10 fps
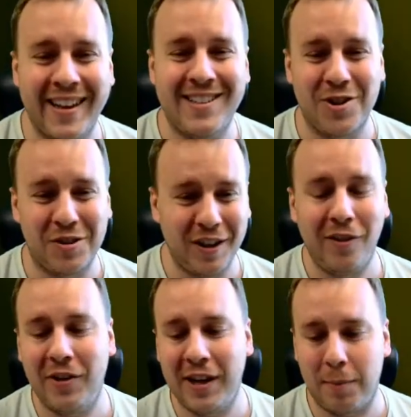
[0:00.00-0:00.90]
get
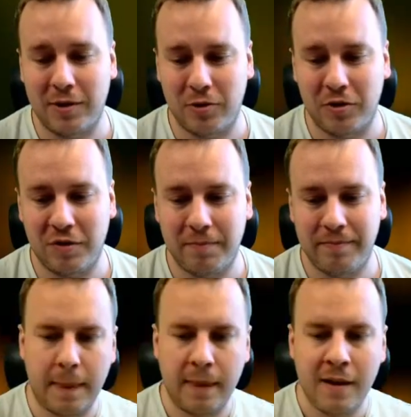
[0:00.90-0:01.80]
yourself an albatross.
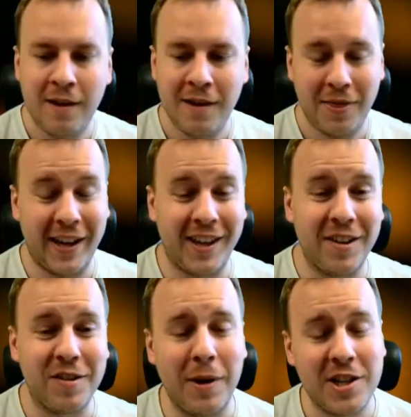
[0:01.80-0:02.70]
Thank you
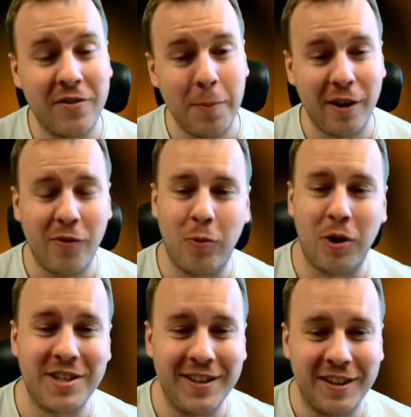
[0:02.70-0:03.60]
so much everybody for
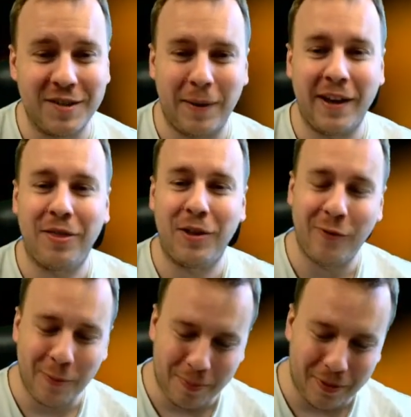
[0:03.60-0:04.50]
watching this playthrough
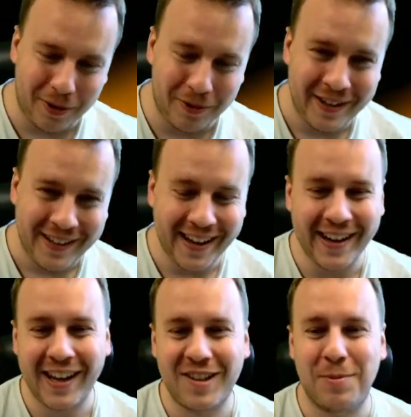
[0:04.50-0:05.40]
for Pro and
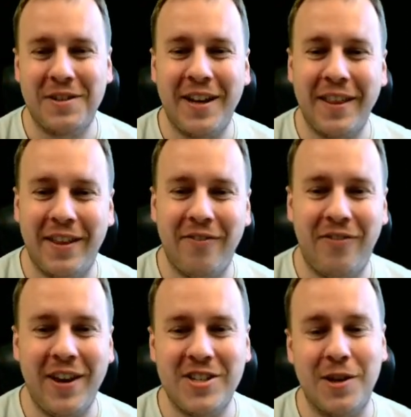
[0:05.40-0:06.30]
Expert
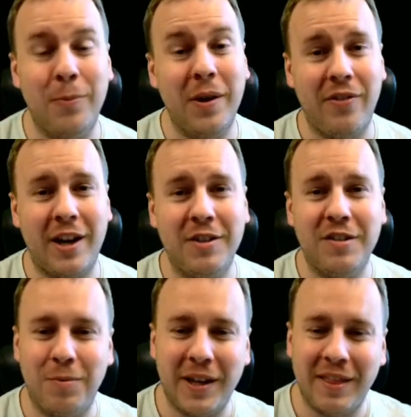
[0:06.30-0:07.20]
Division with Various
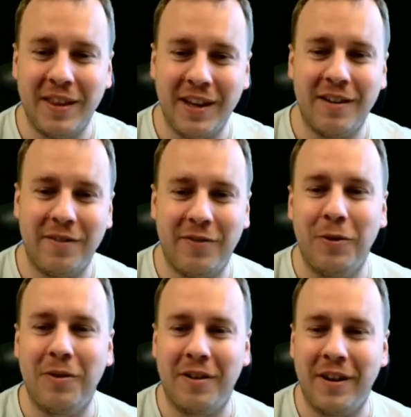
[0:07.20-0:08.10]
Wind here
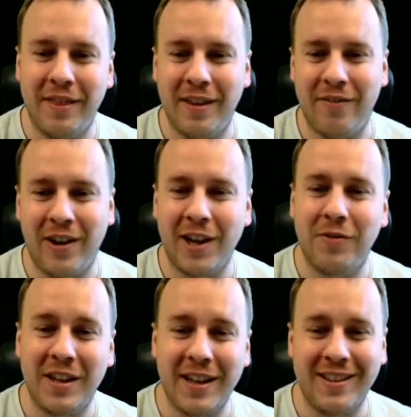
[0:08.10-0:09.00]
for the Valley of
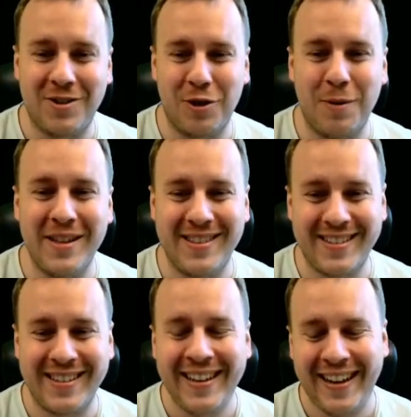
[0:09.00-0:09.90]
the Dead tournament
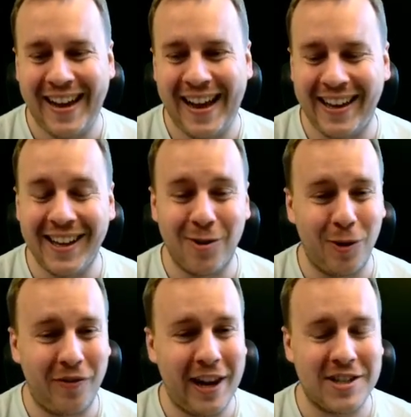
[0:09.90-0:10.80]
uh, in
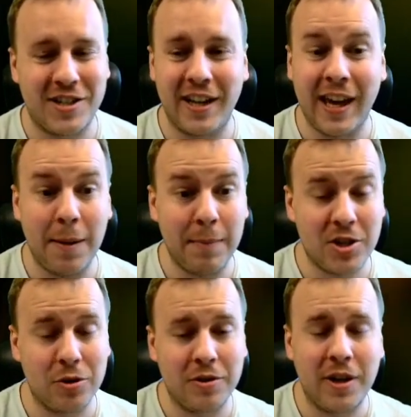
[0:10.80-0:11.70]
Golf Clash the game. Make
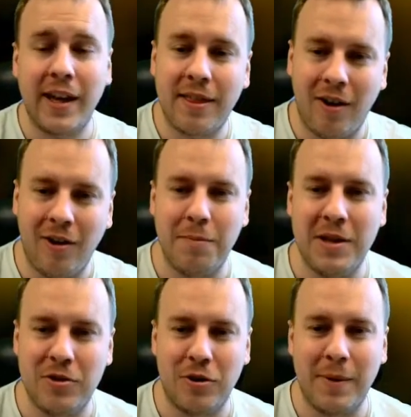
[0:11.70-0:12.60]
sure to get the ultimate
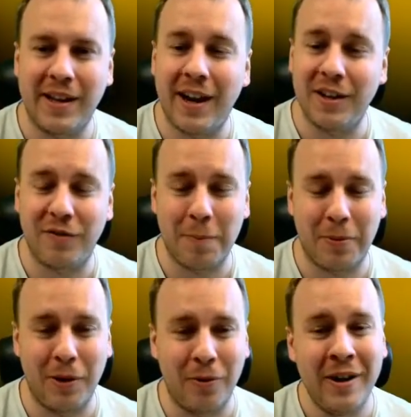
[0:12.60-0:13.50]
tournament guides for
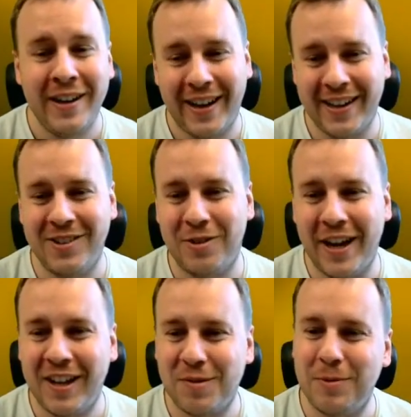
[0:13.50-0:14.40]
pro and our
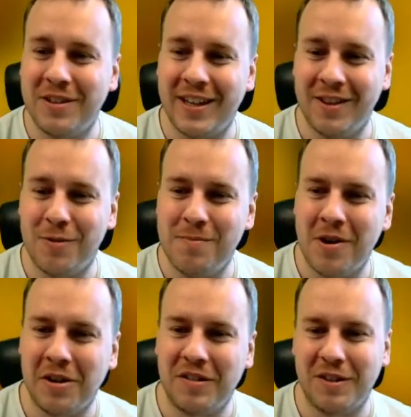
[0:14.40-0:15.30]
expert and our
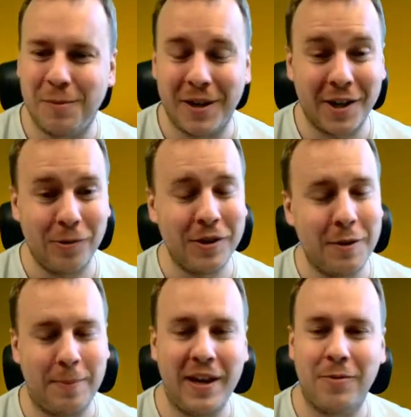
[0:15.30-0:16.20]
master by going to
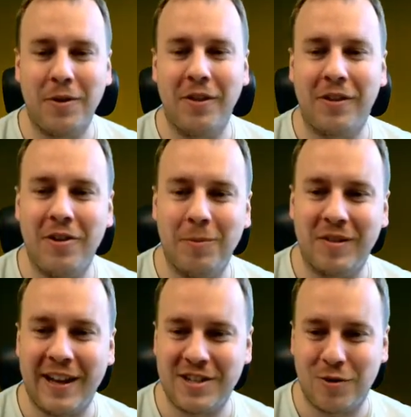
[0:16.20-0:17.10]
patreon.com slash